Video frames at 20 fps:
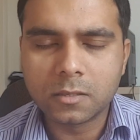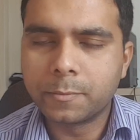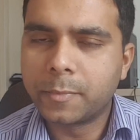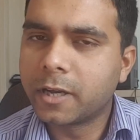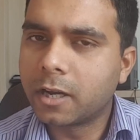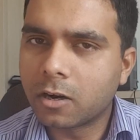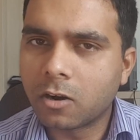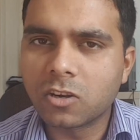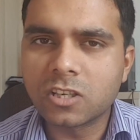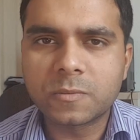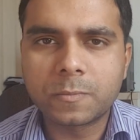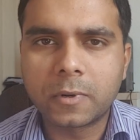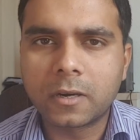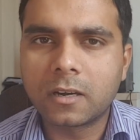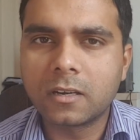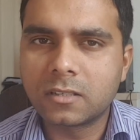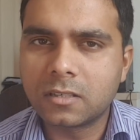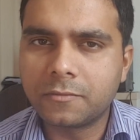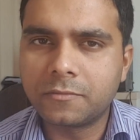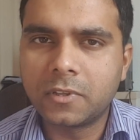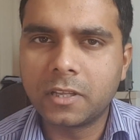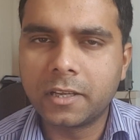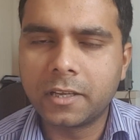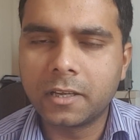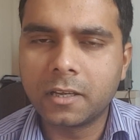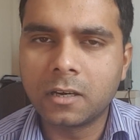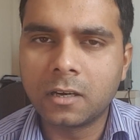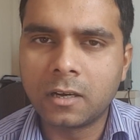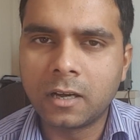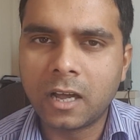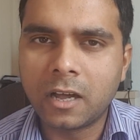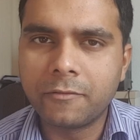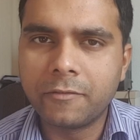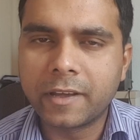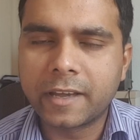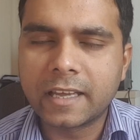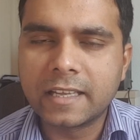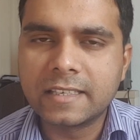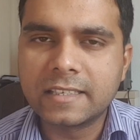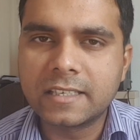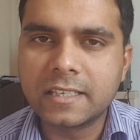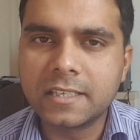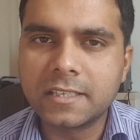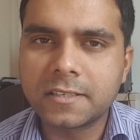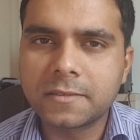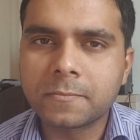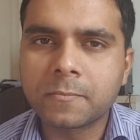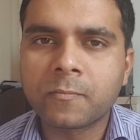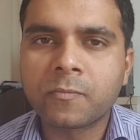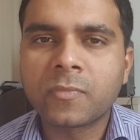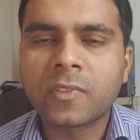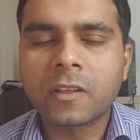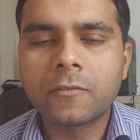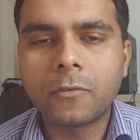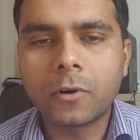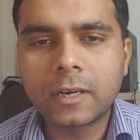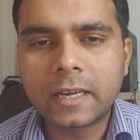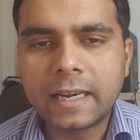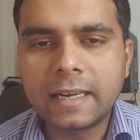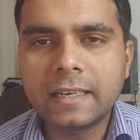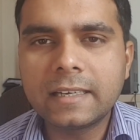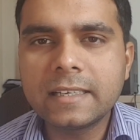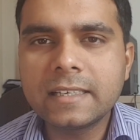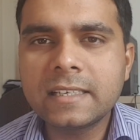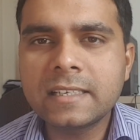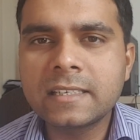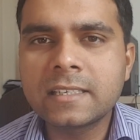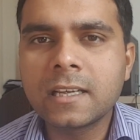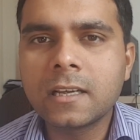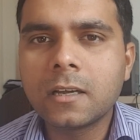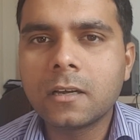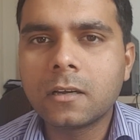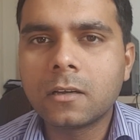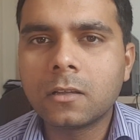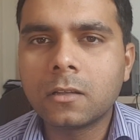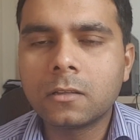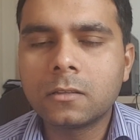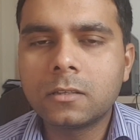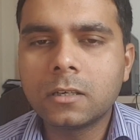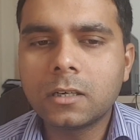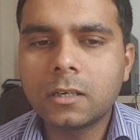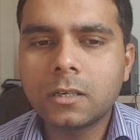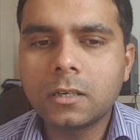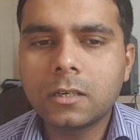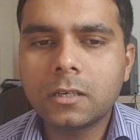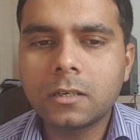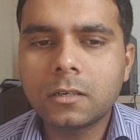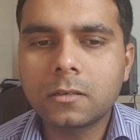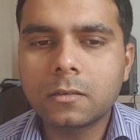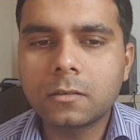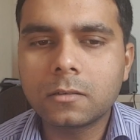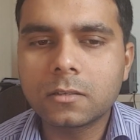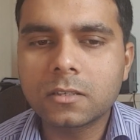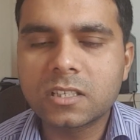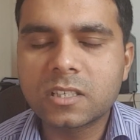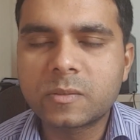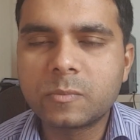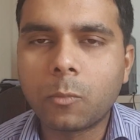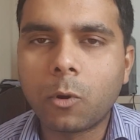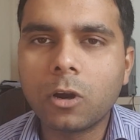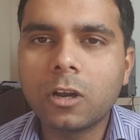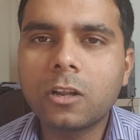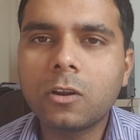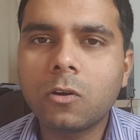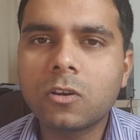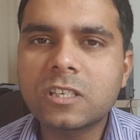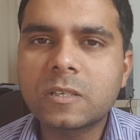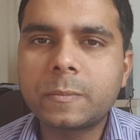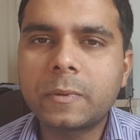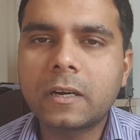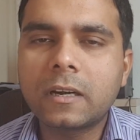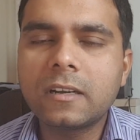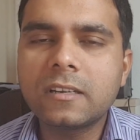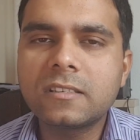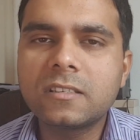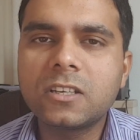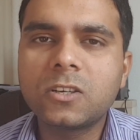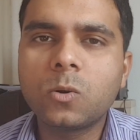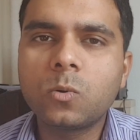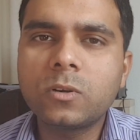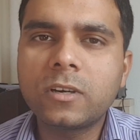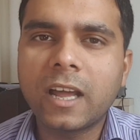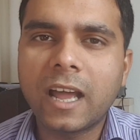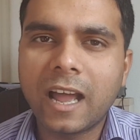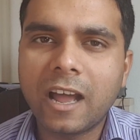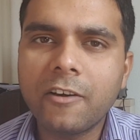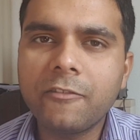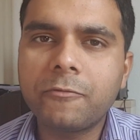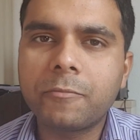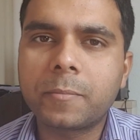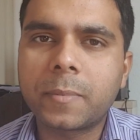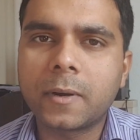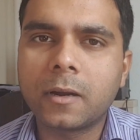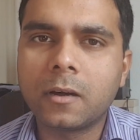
bigger hospitals if they have vacancies. For dentists, the smaller hospitals, they don't have